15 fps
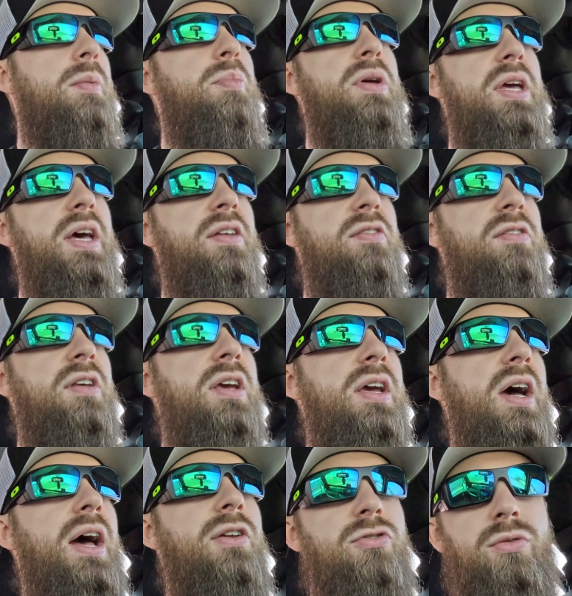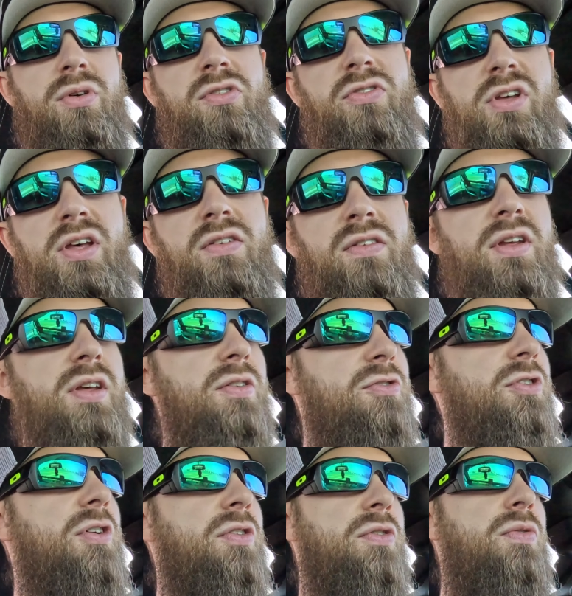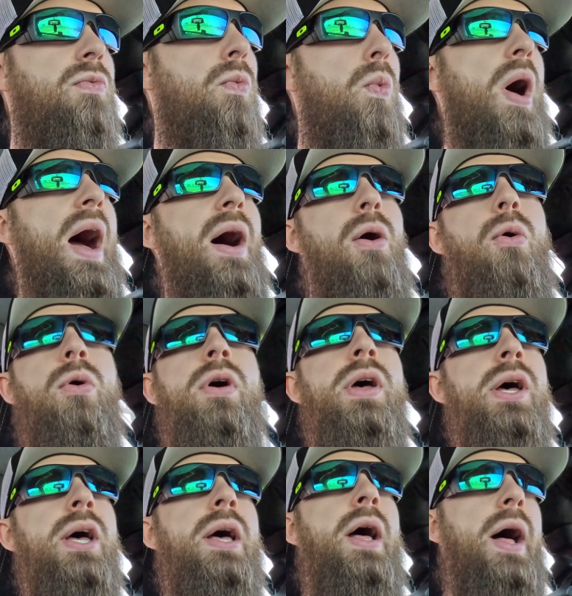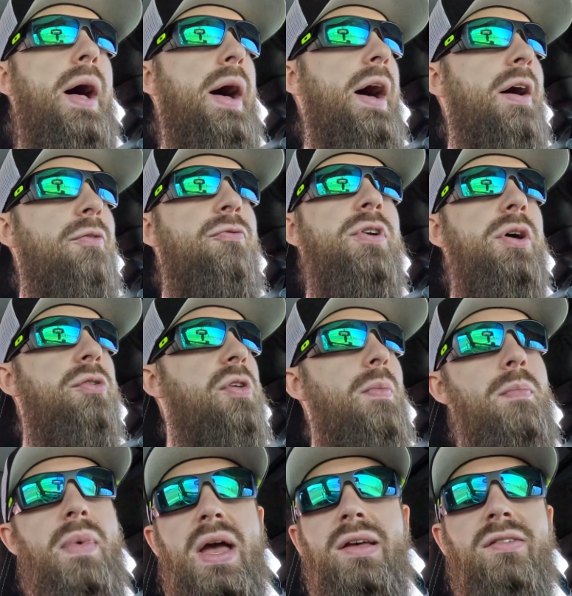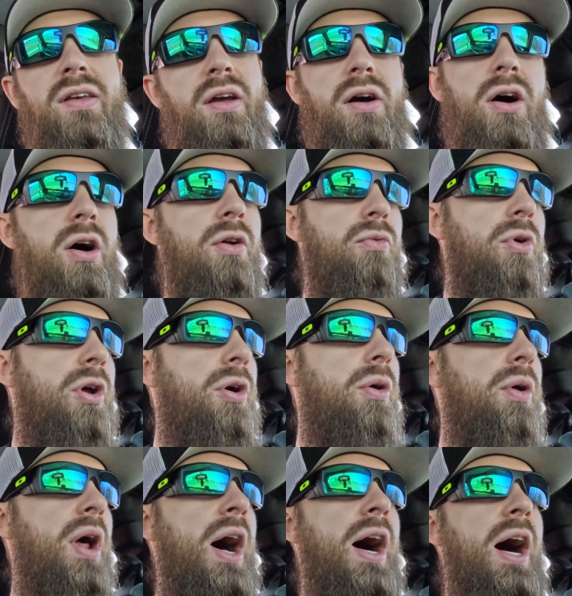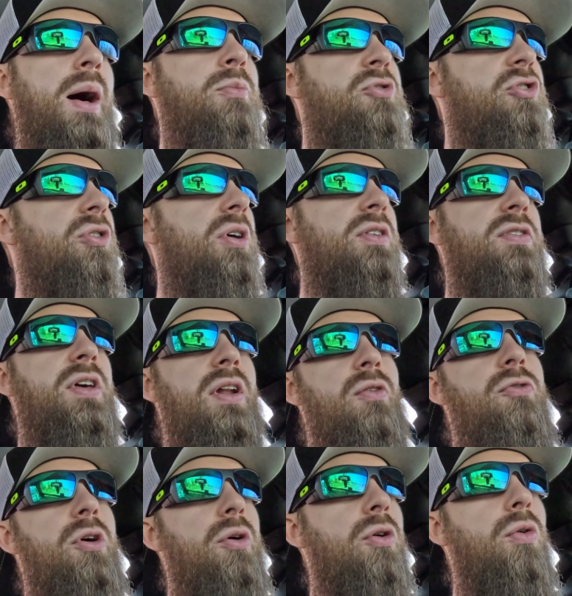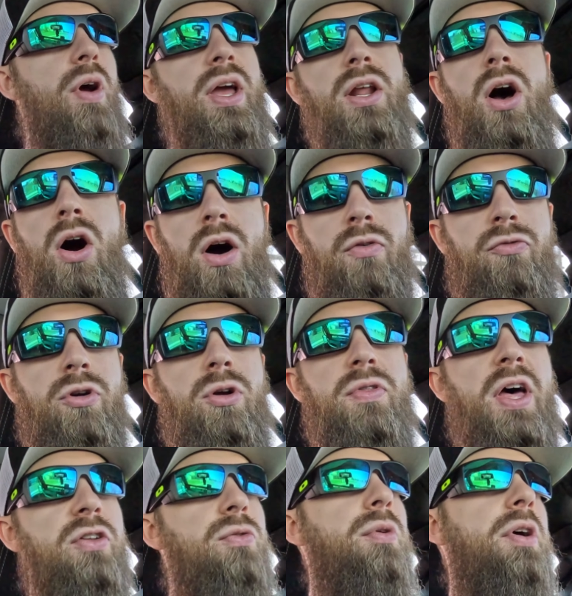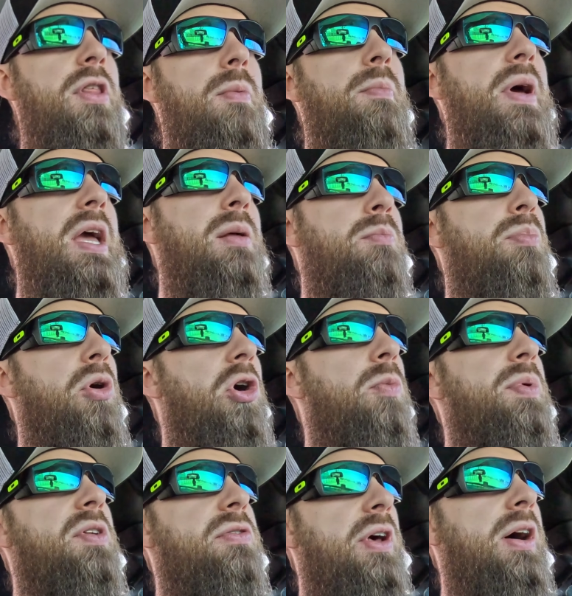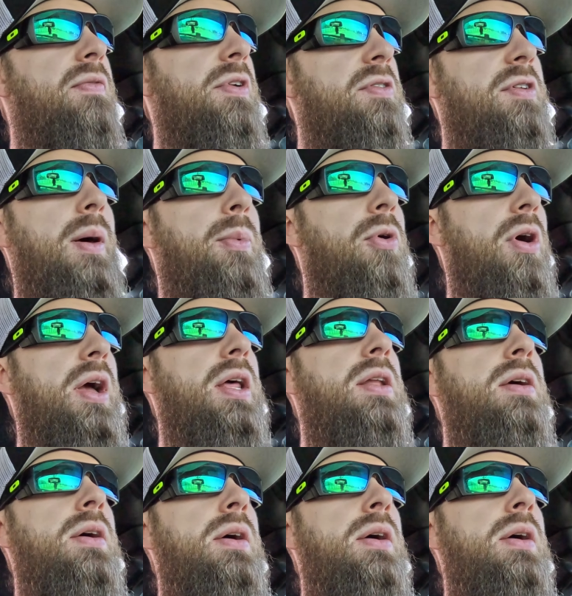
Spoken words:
PSC Hydro Assist is just wow. Feels amazing on road. I'm sure it's gonna feel great off-road. That's really the main purpose of this upgrade.